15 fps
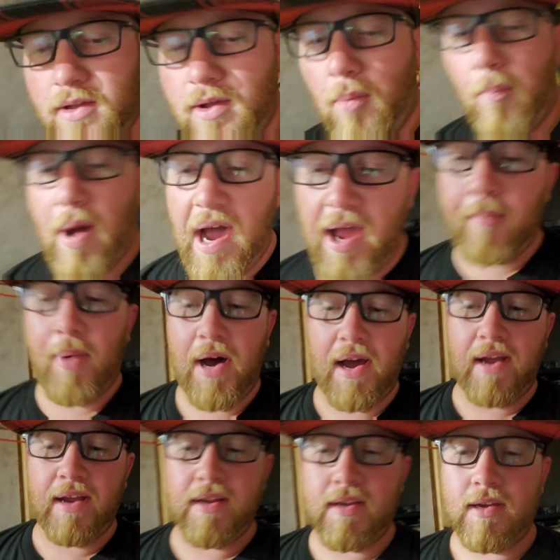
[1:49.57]
buy a
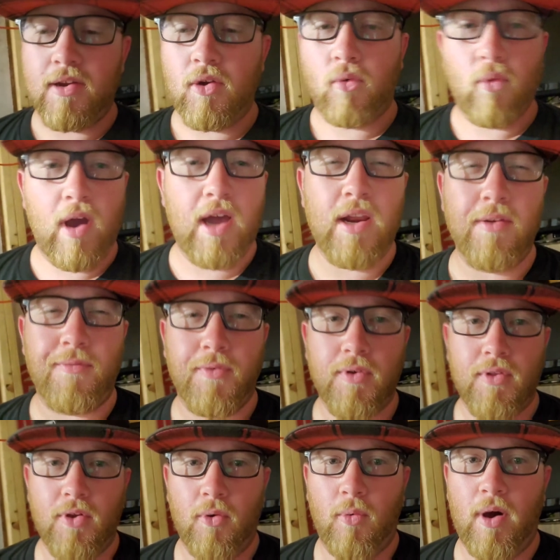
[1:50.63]
bike, ride it for a
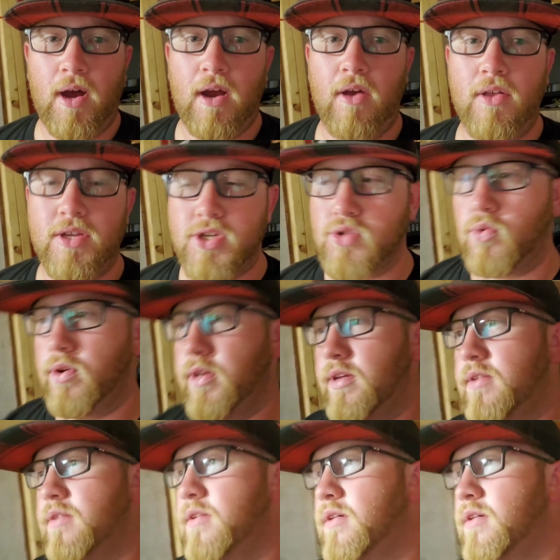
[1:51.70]
little while, enjoy it.